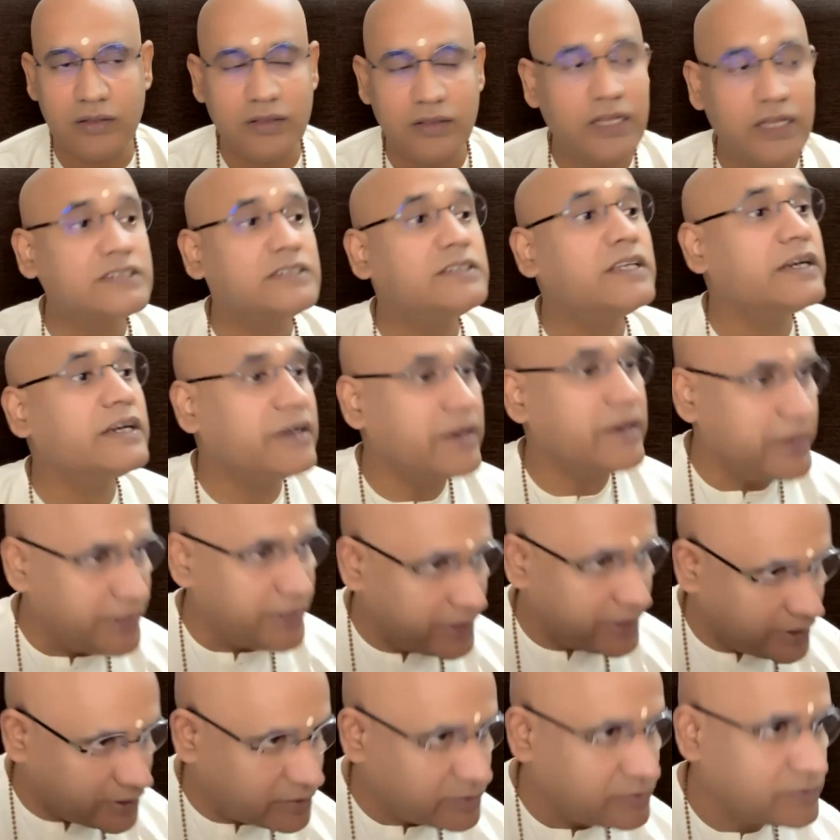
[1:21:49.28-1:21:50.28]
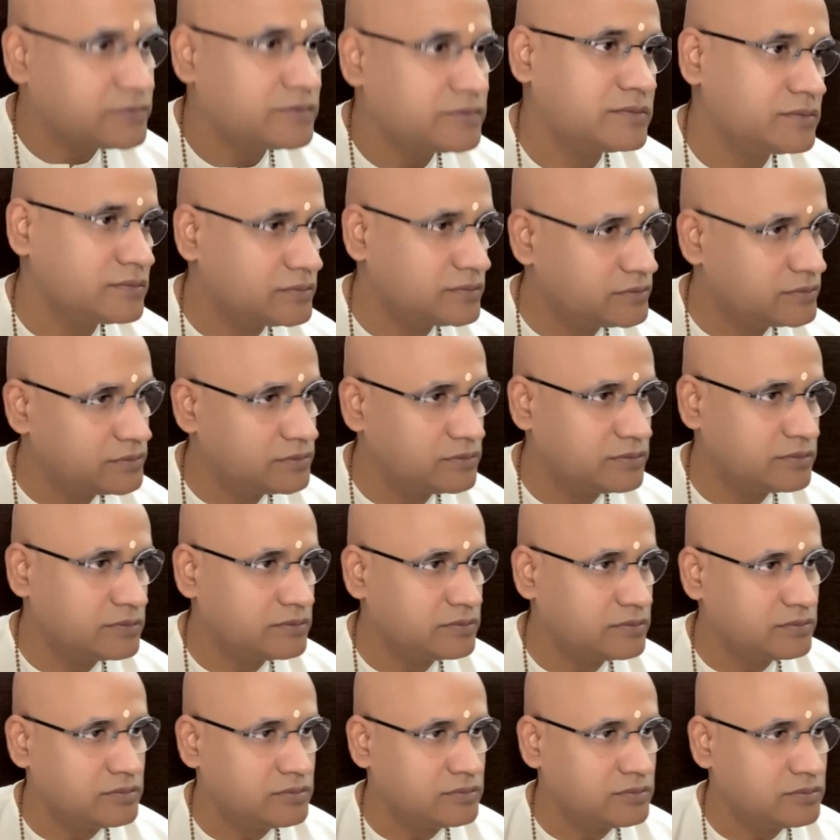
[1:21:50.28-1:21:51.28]
That's the training.
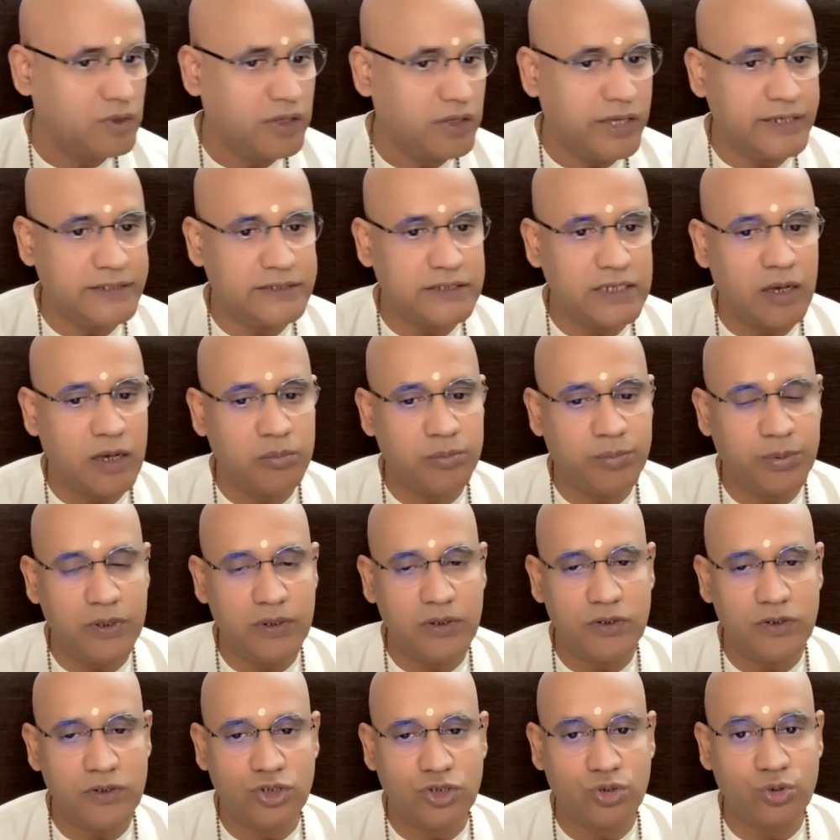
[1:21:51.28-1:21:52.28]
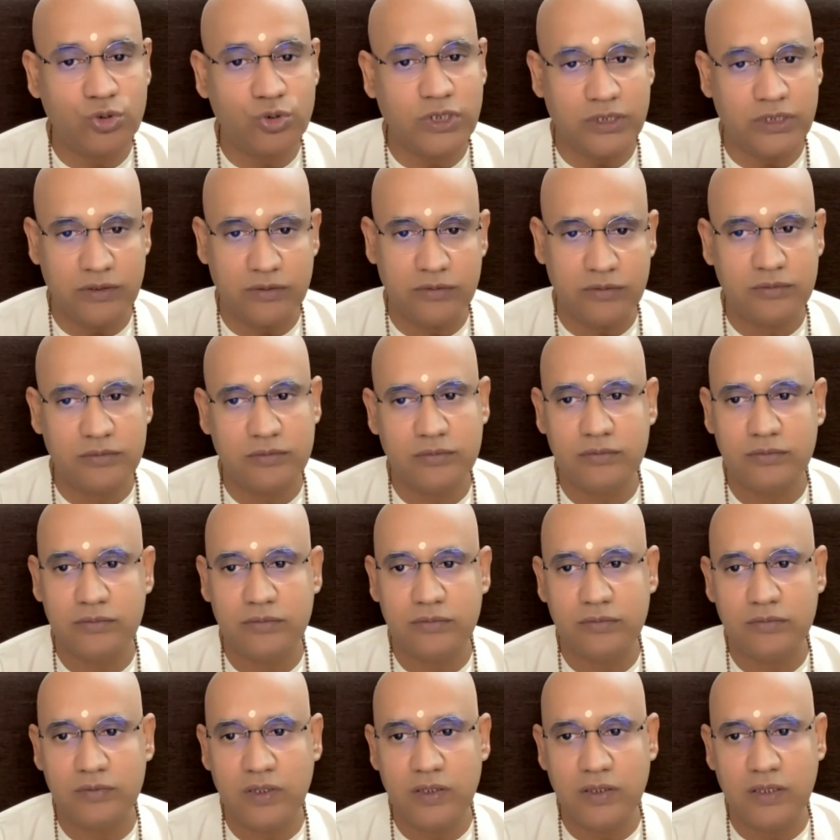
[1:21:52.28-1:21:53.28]
Example, Shruti.
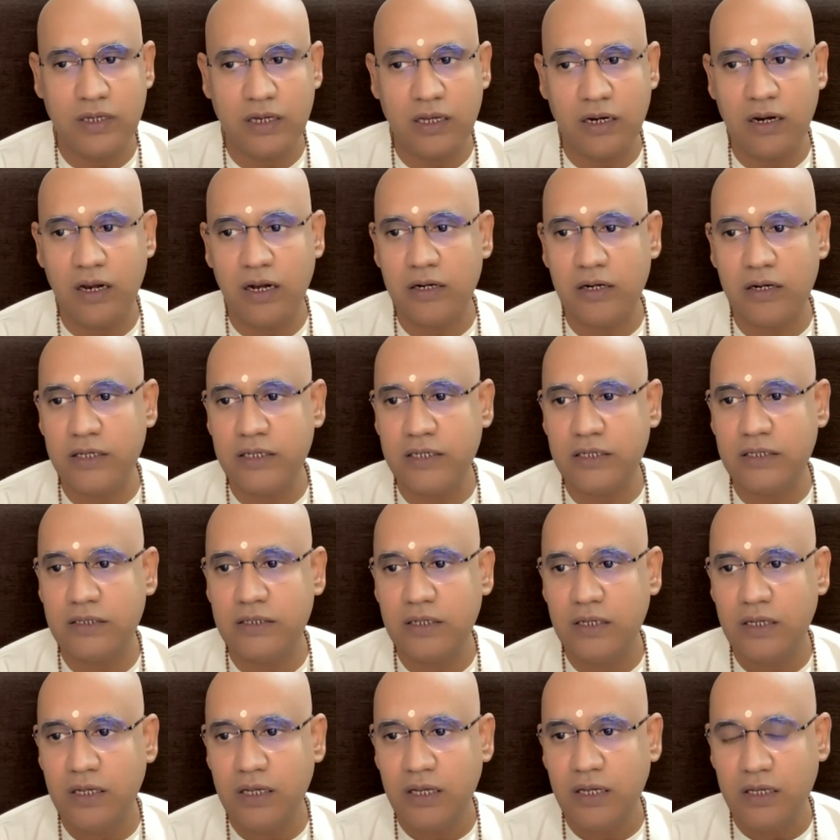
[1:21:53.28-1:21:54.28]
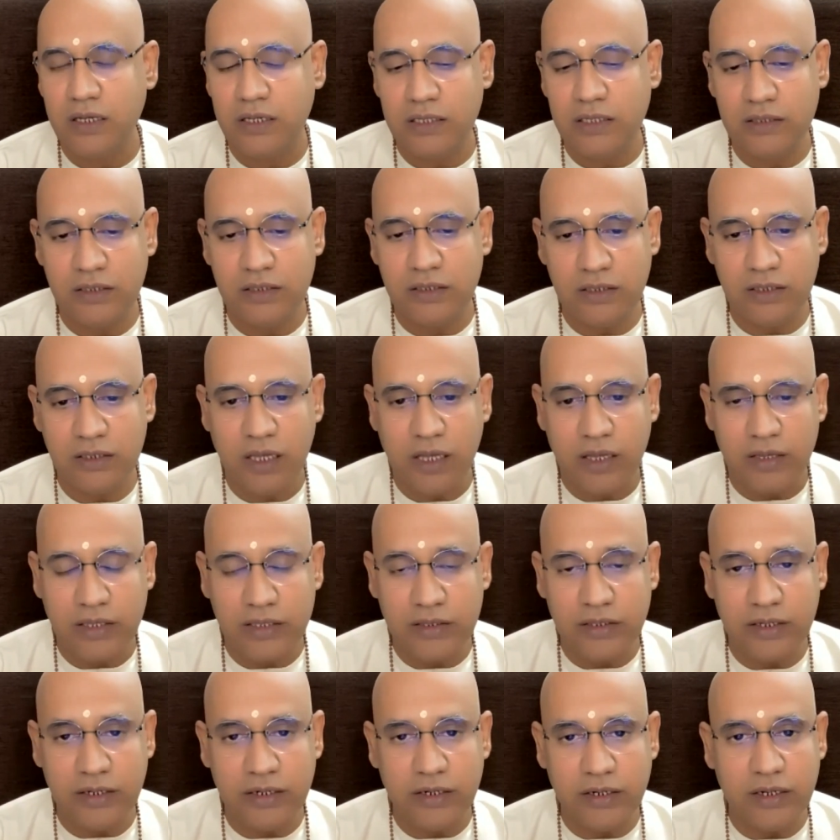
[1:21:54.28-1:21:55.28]
In the Carnatic, in the
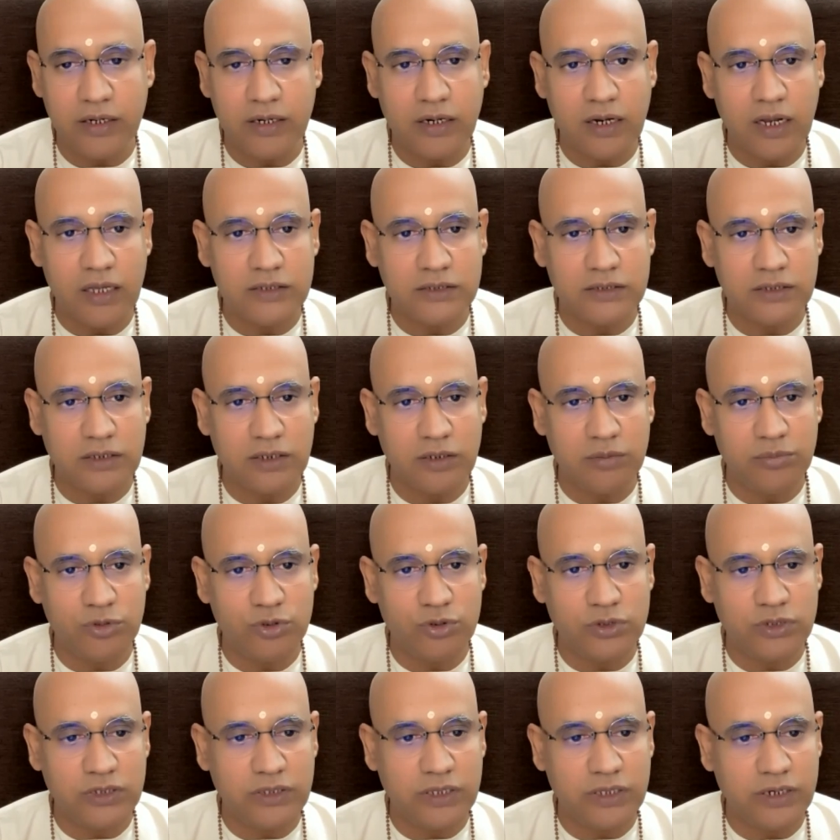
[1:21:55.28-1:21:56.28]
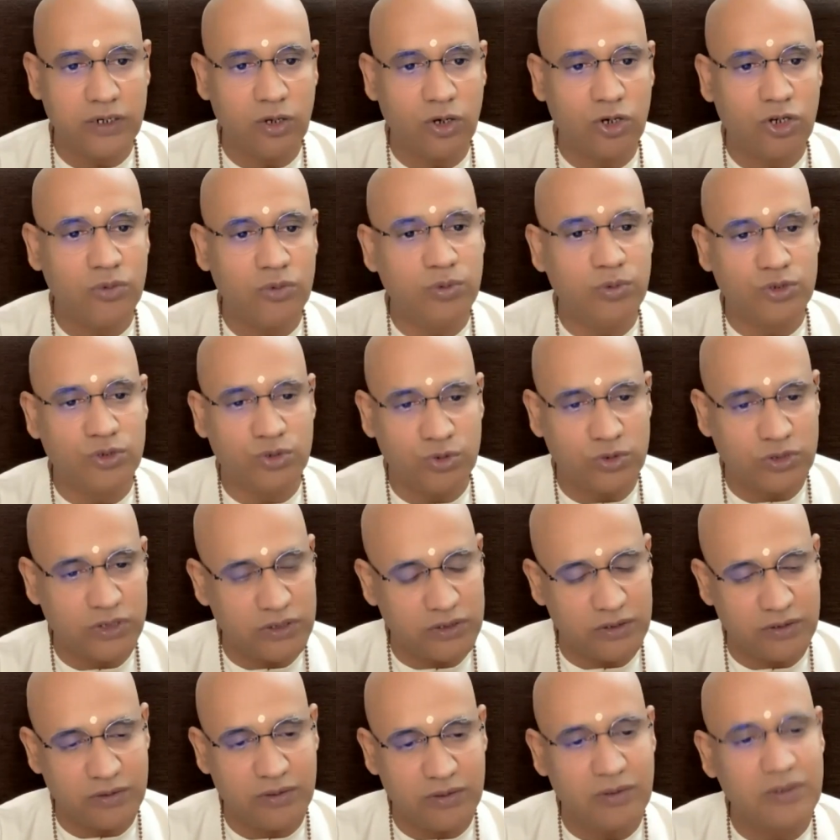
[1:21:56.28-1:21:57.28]
Indian classical music, they talk about
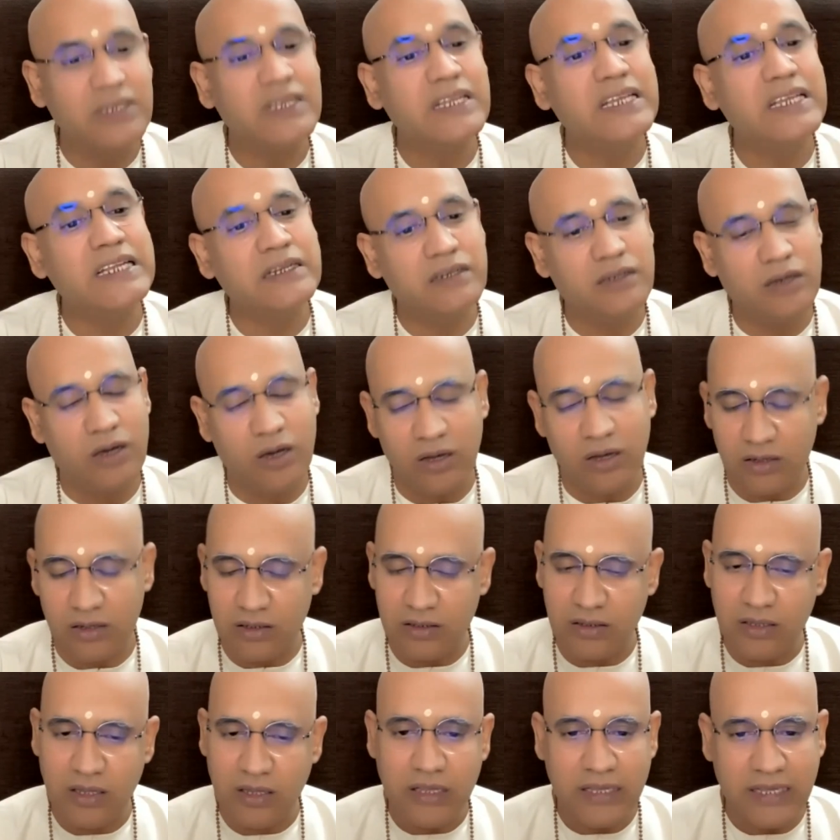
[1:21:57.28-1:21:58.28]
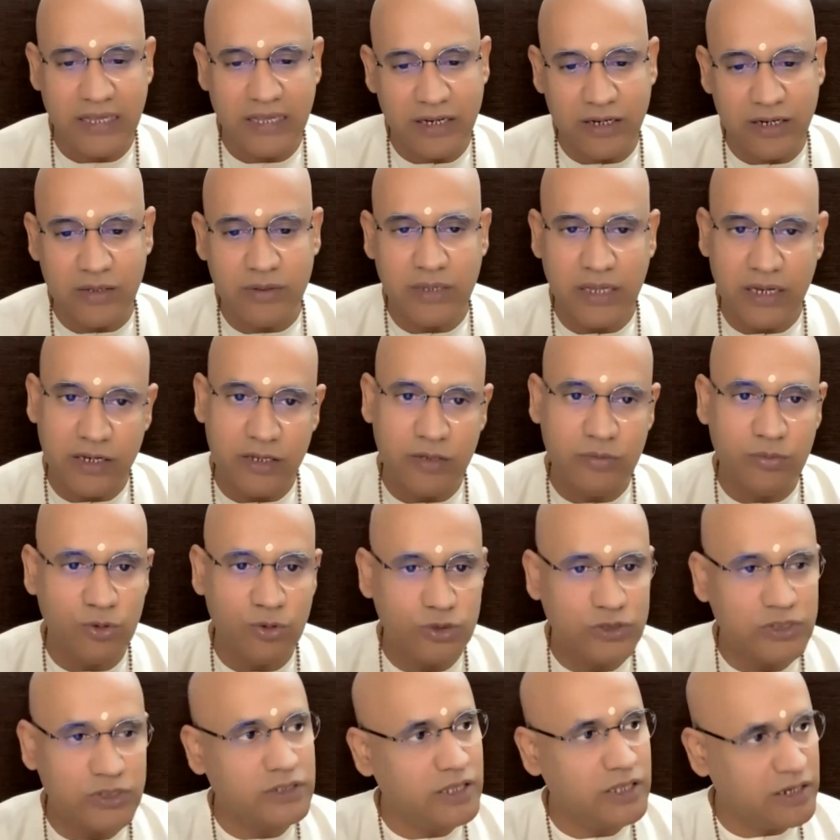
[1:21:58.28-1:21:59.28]
Shruti. In any
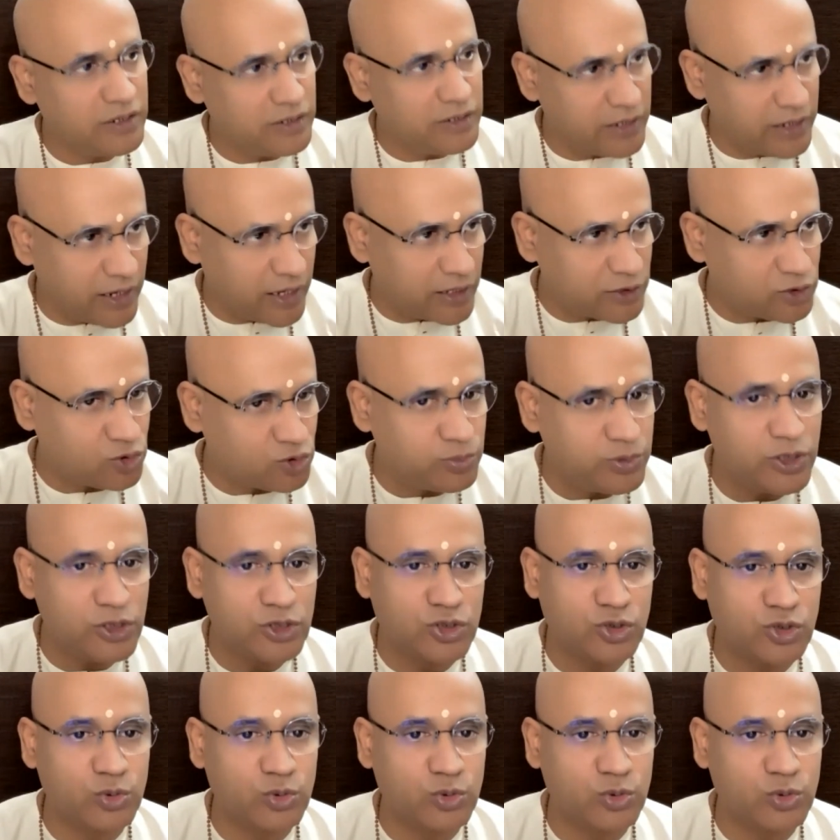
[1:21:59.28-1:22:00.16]
music, there has to be a